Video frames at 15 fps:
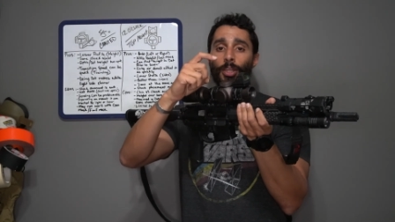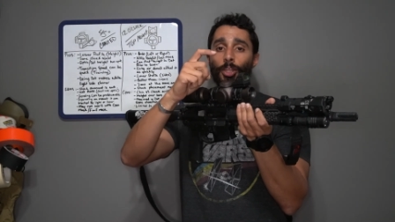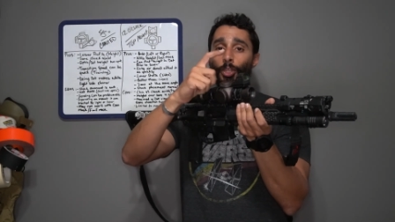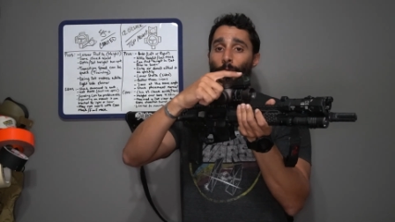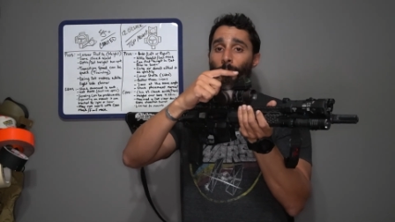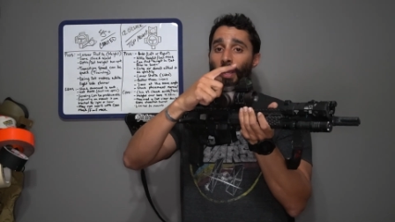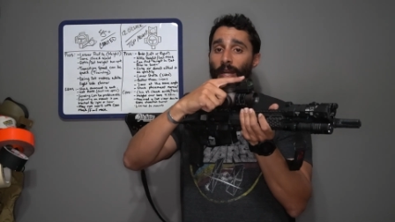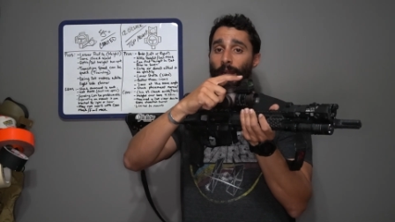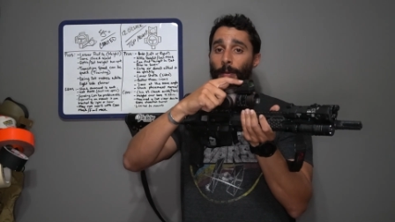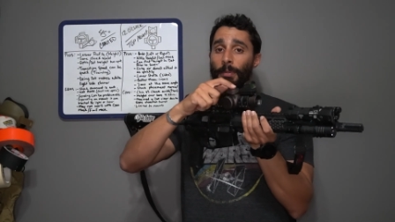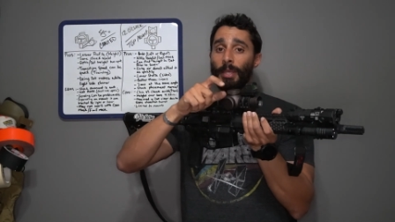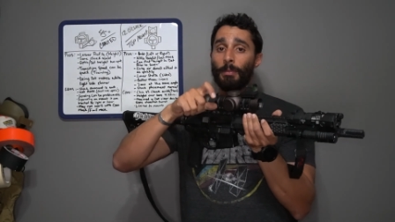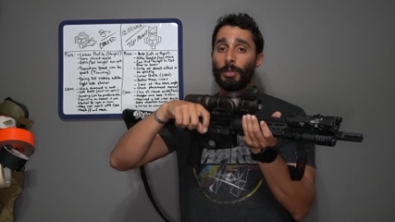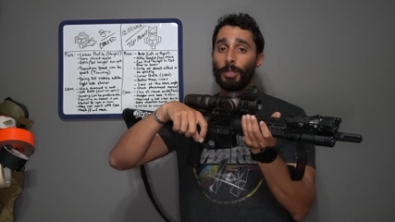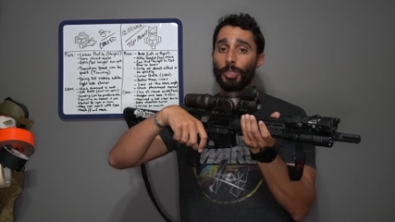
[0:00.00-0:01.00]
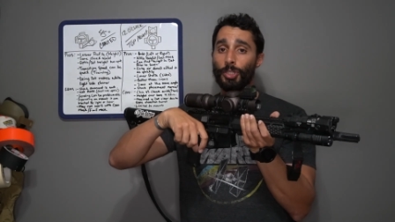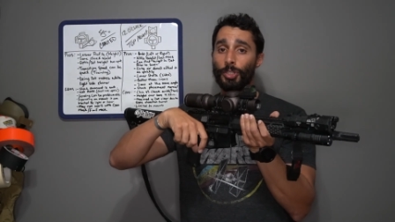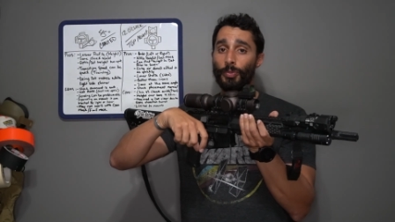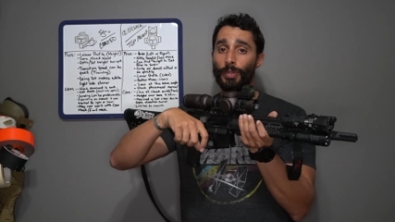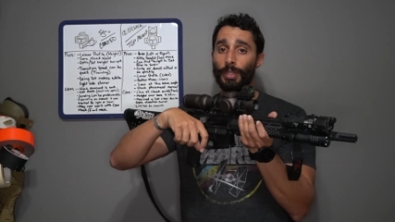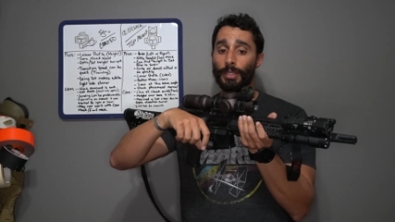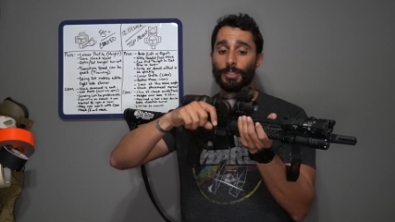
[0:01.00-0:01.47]
you may not be able to
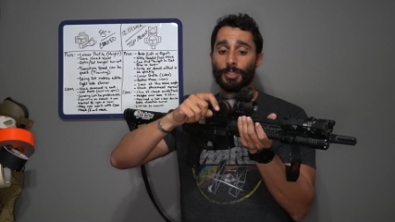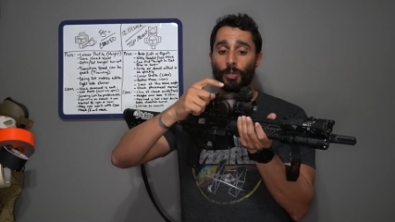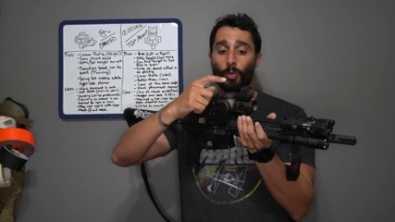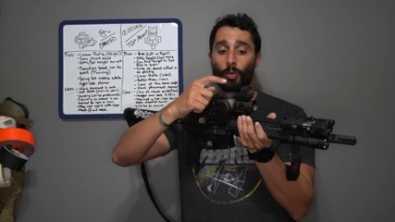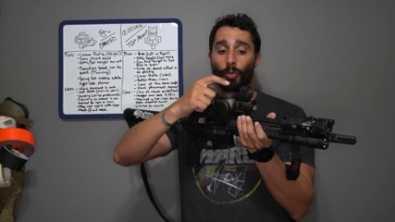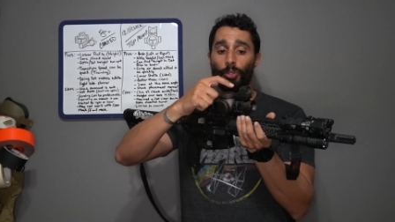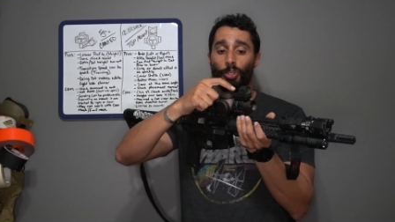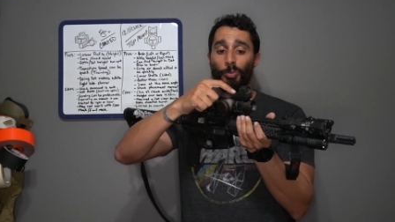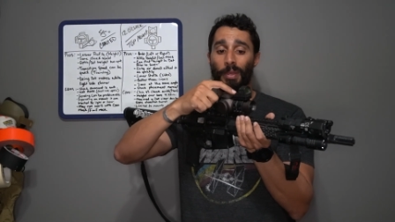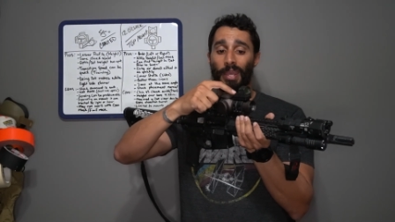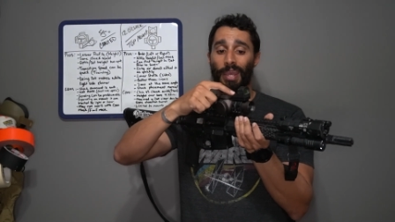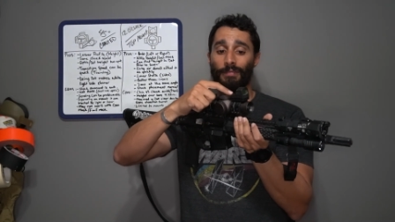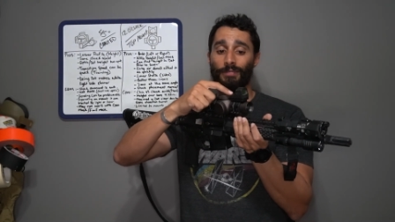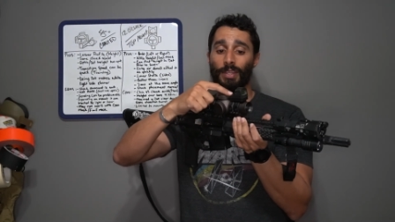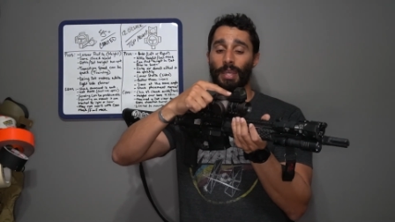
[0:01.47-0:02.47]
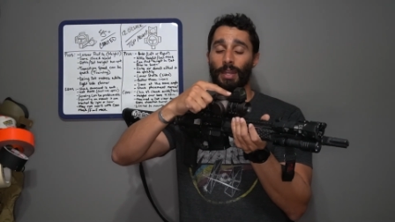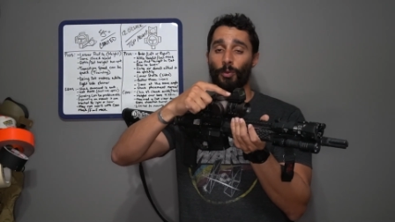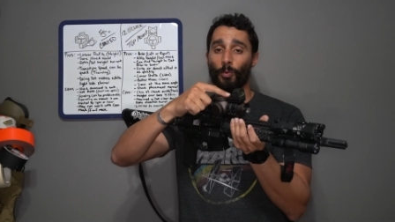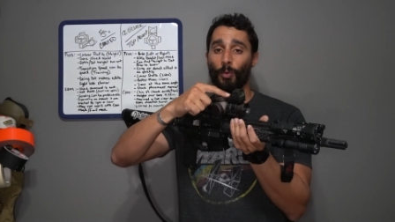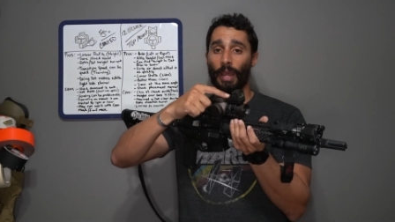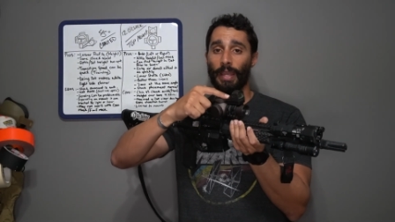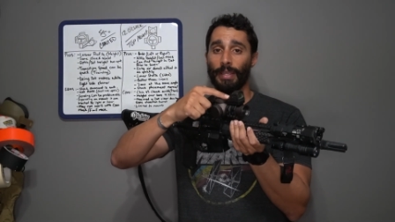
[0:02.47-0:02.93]
do this, or you may have to get a
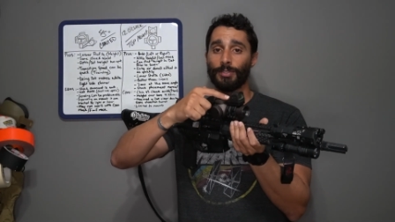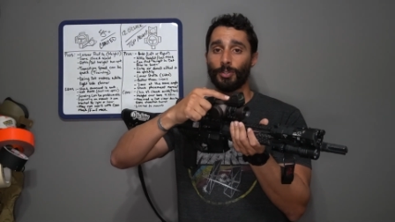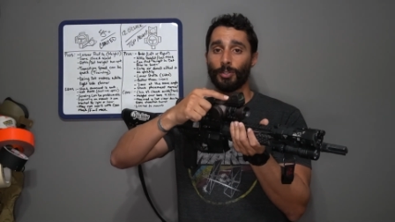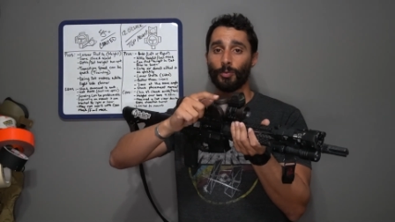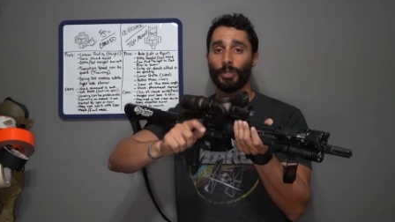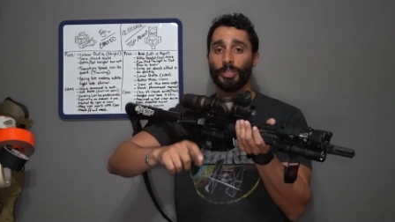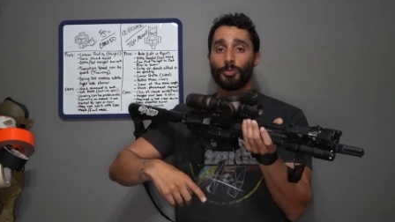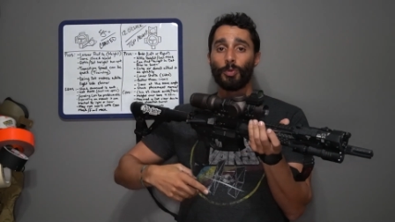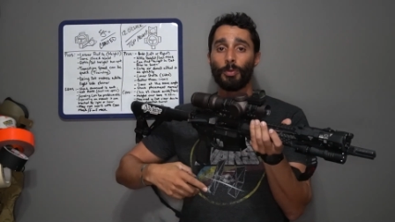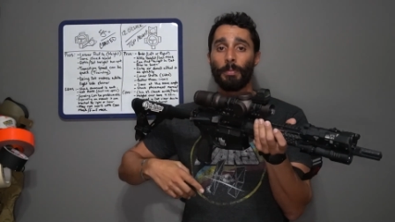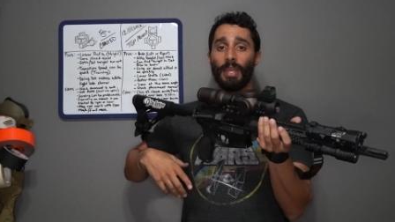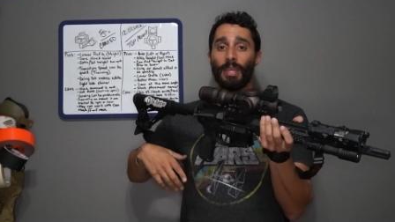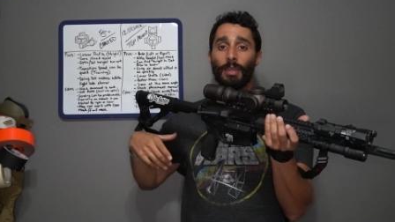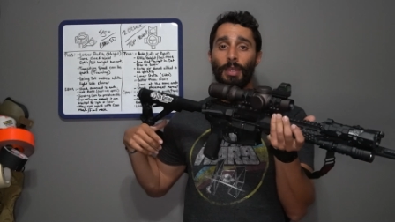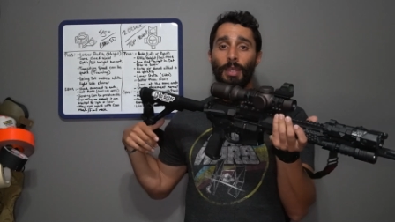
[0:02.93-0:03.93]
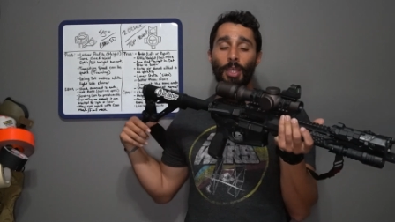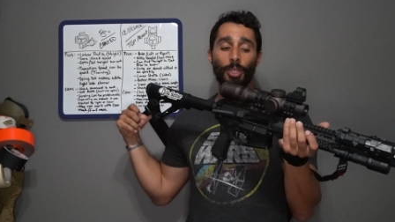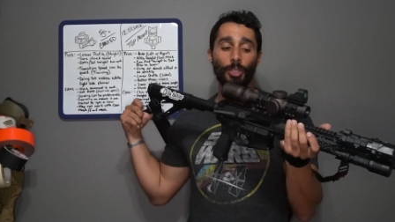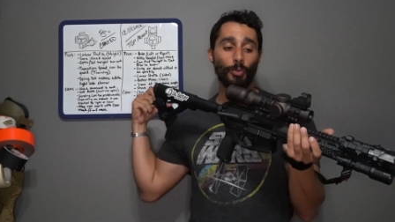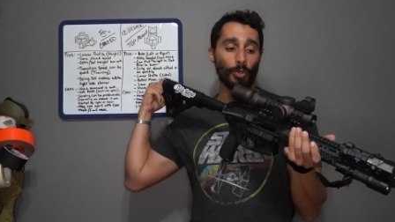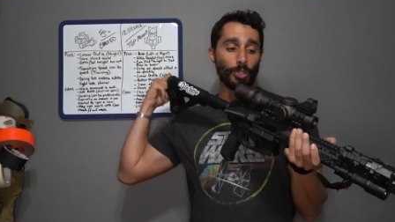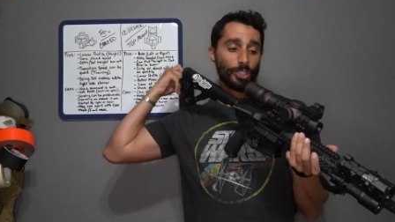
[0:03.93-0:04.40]
riser, which will make
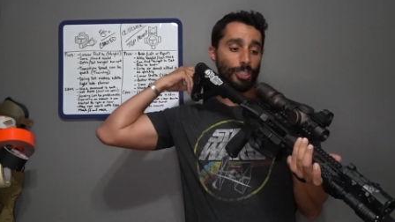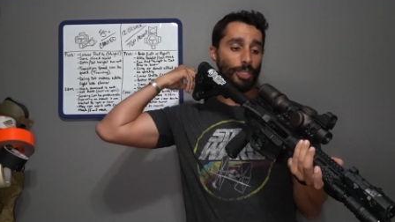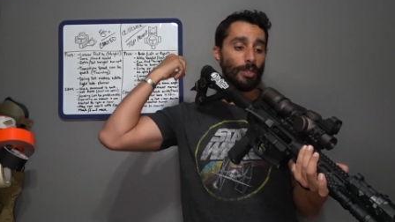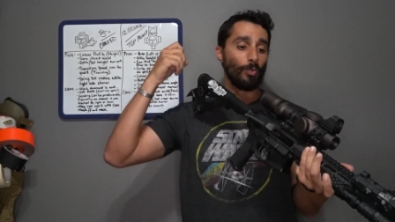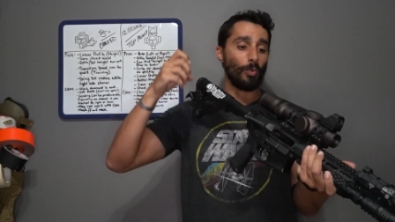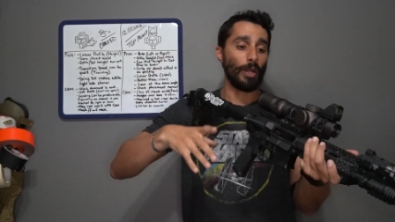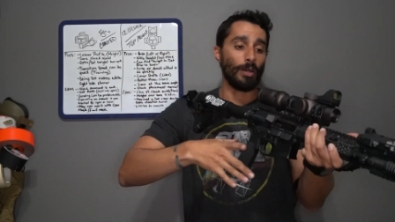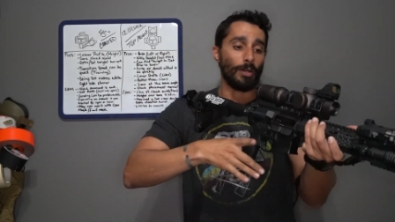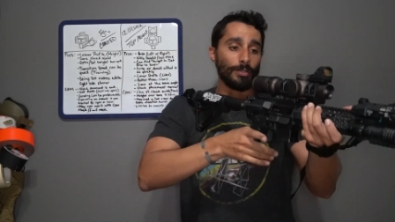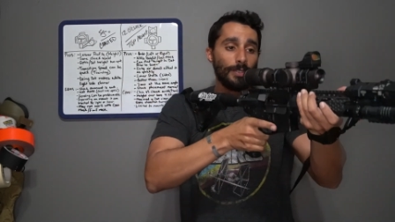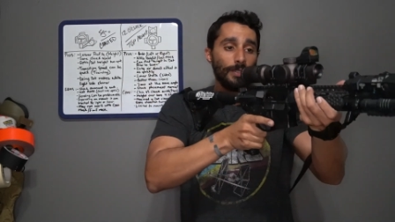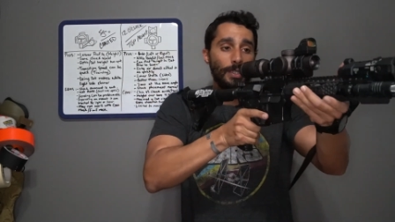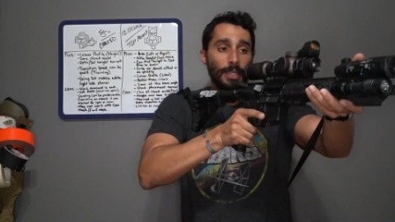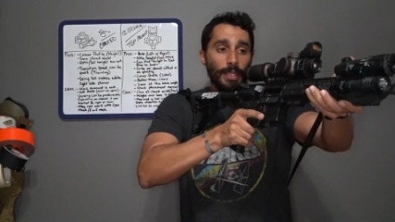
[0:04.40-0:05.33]
your chin weld